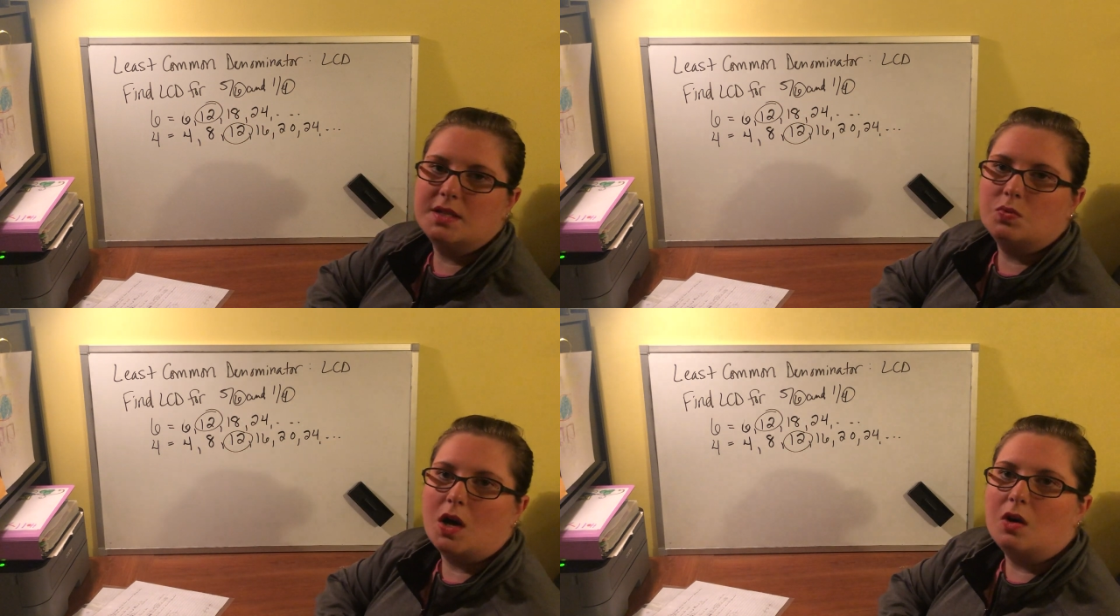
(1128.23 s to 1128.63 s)

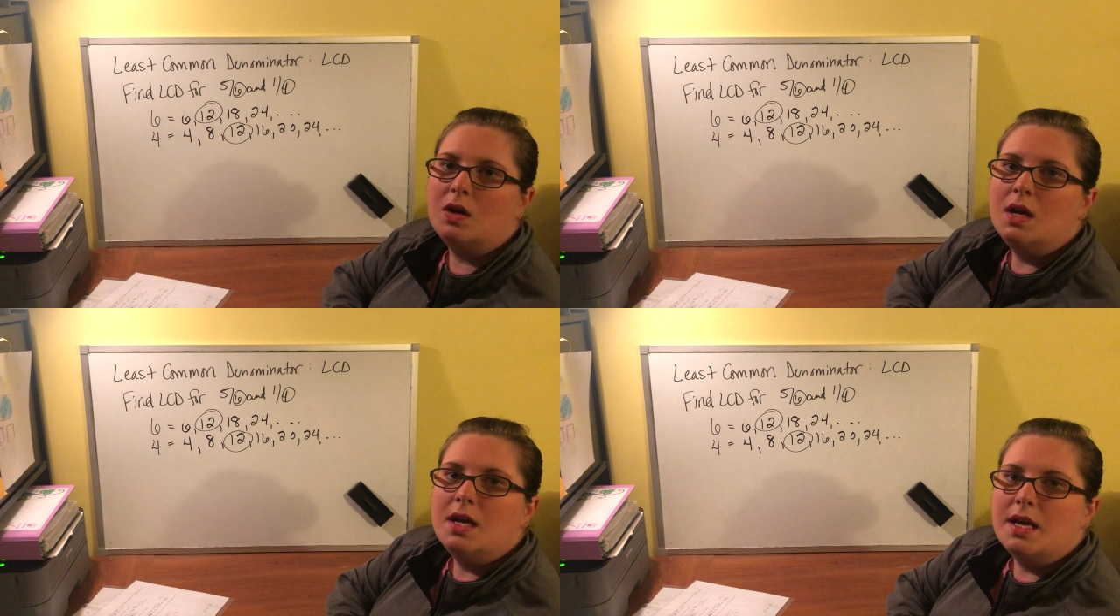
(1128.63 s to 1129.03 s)
as well,
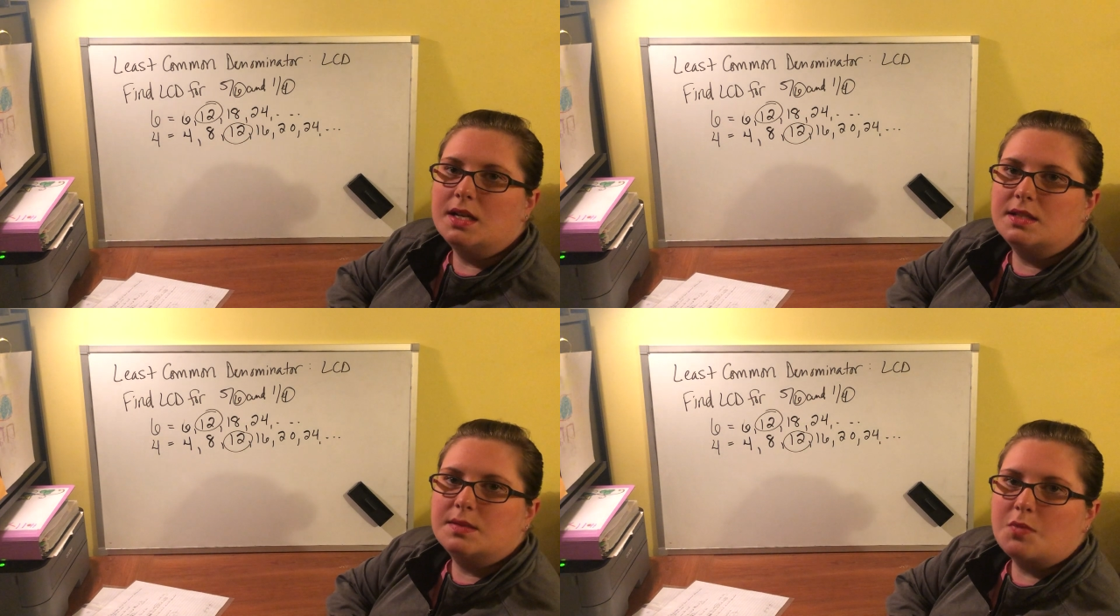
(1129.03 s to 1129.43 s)
and
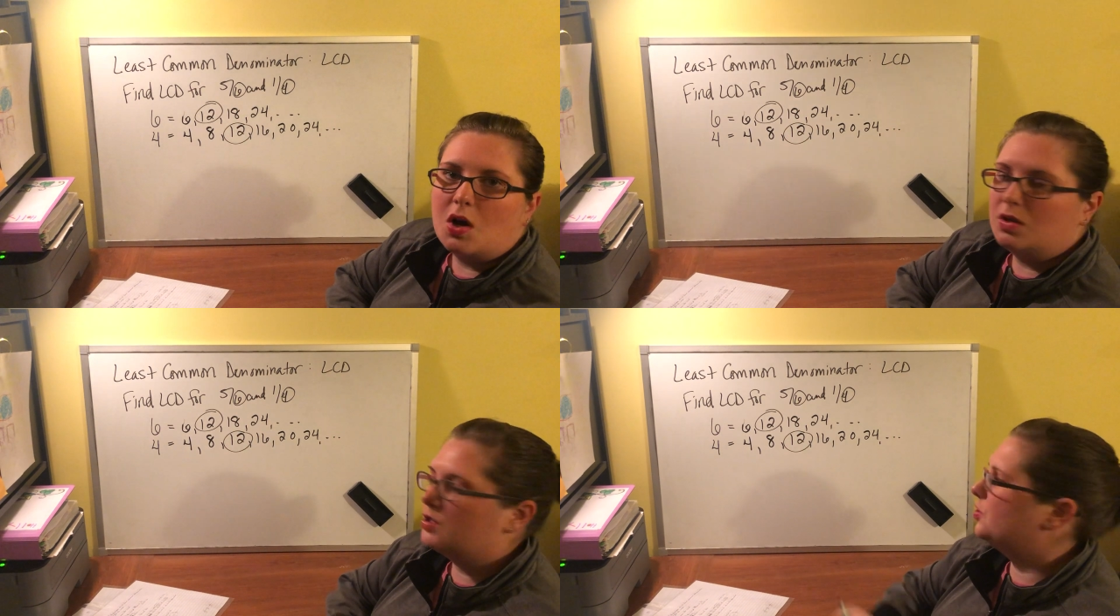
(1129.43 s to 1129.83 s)
it's
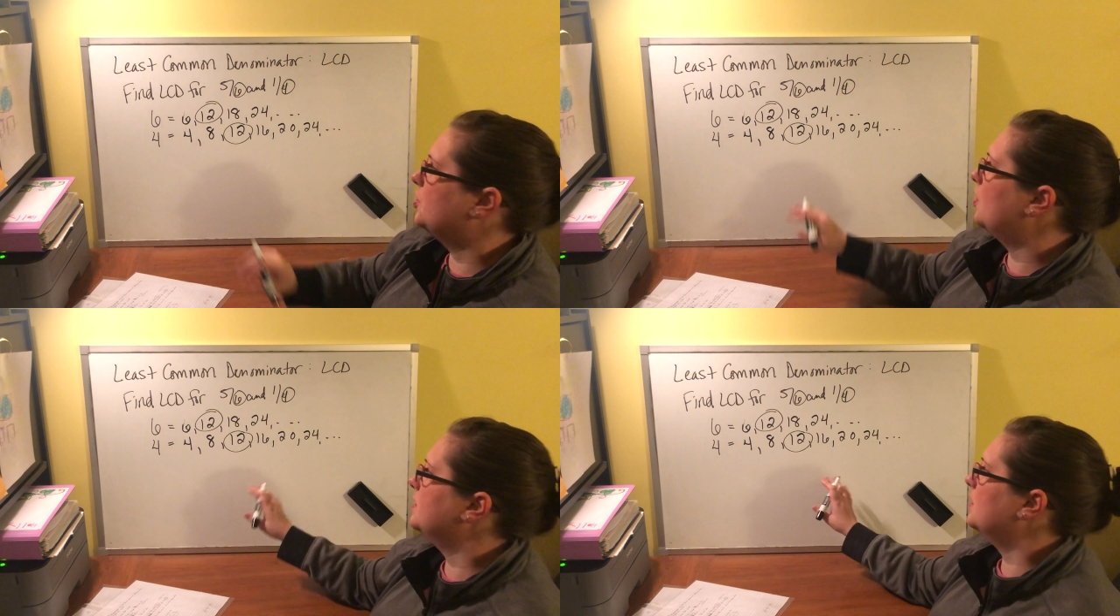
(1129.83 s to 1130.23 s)
smaller, so
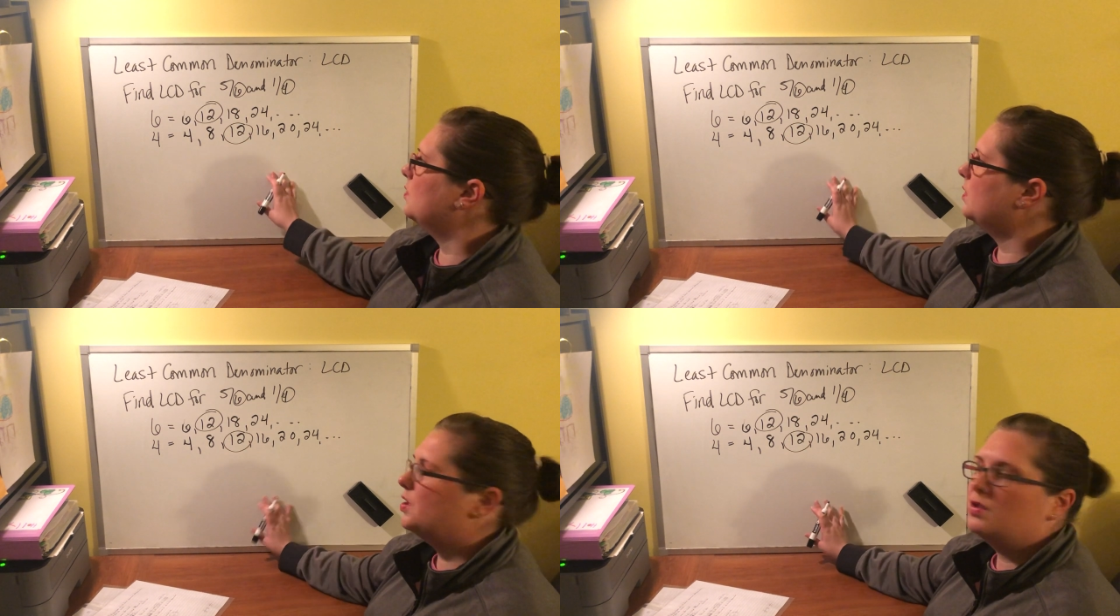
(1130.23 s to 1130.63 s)
you're always going
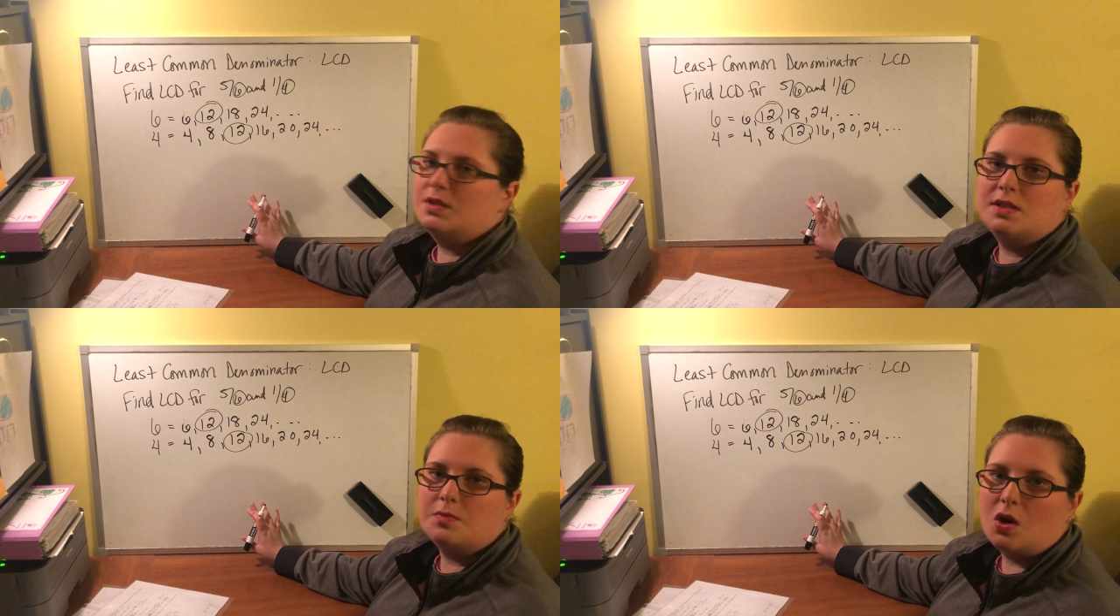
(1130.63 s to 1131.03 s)
to want to use
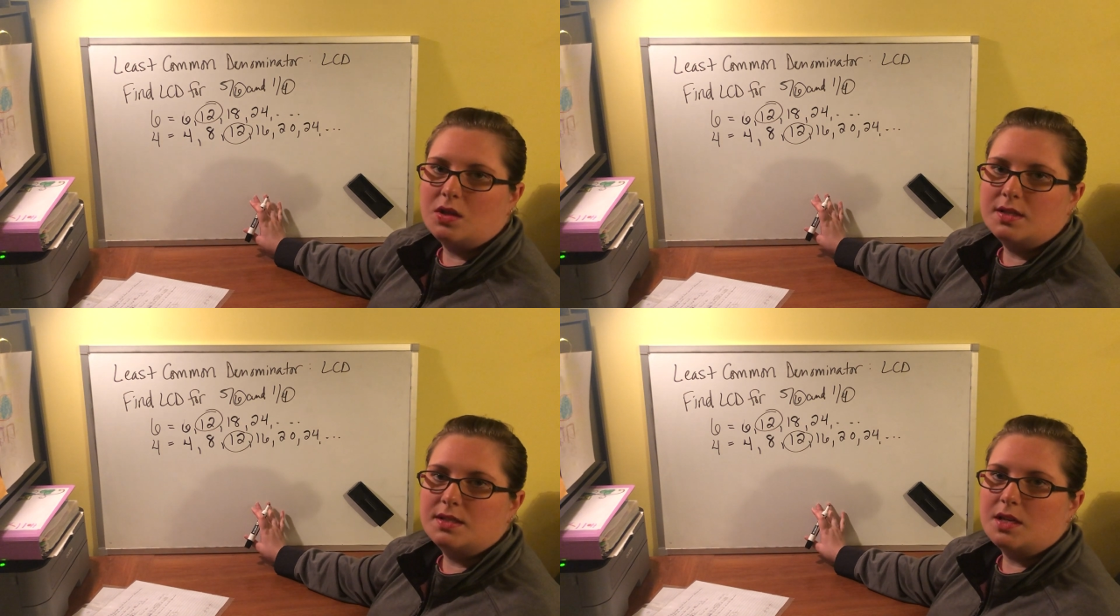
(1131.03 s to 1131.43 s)
the
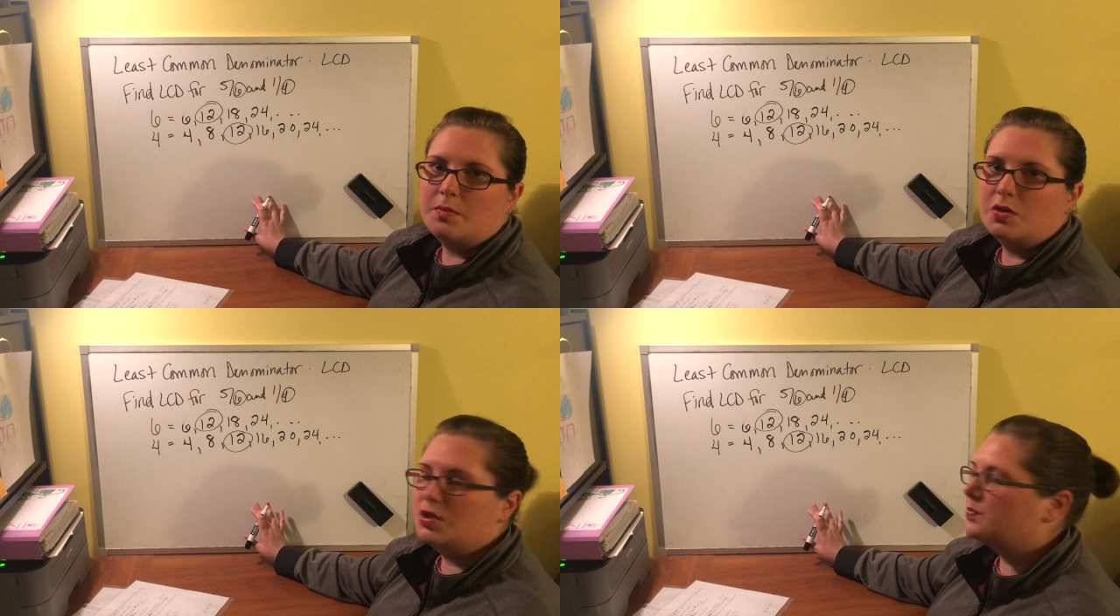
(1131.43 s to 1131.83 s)
smallest
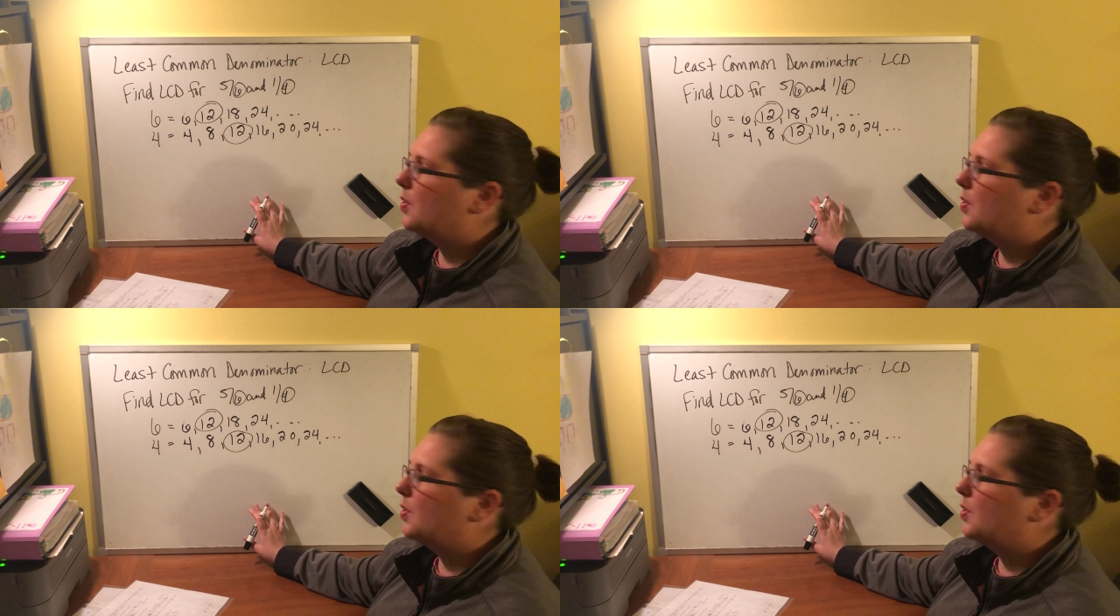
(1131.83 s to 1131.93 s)
numbers